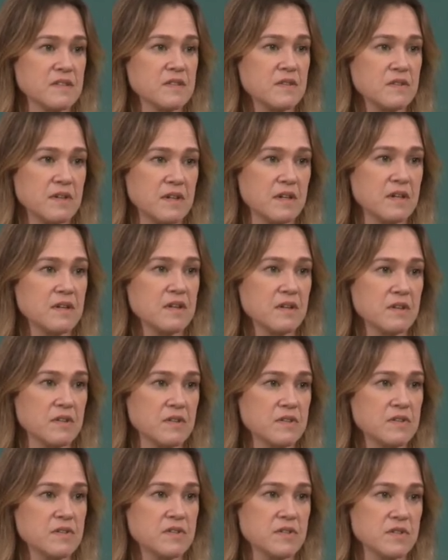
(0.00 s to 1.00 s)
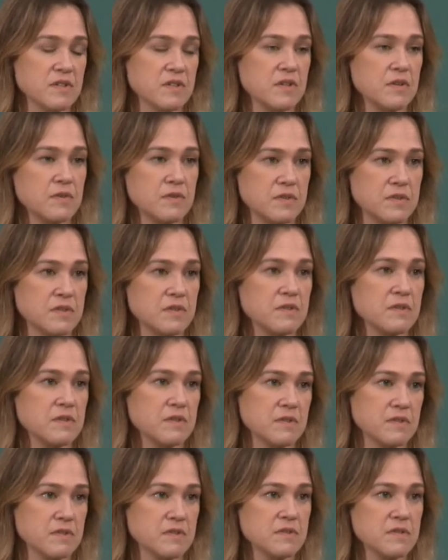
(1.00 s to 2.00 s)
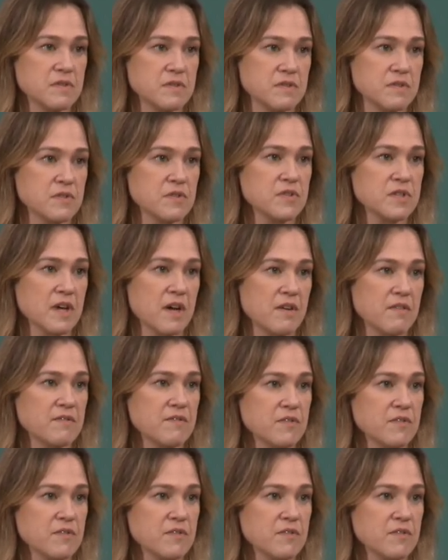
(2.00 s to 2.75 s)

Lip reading: So I encourage you to search out